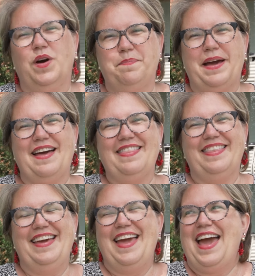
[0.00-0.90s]
one bath,
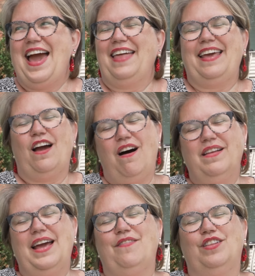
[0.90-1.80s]
and they all
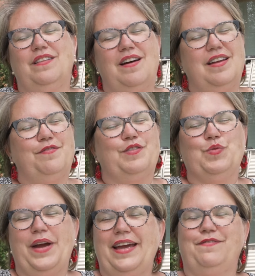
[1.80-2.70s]
have a lot of
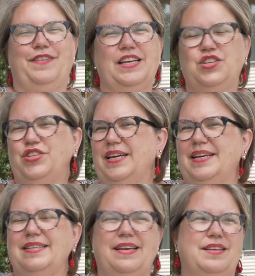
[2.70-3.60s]
great
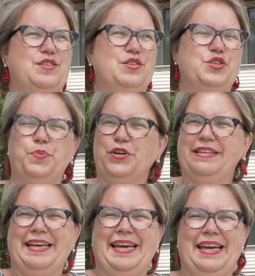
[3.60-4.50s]
finishes. It's super
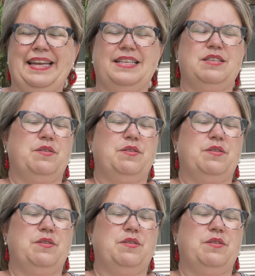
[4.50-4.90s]
clean, it's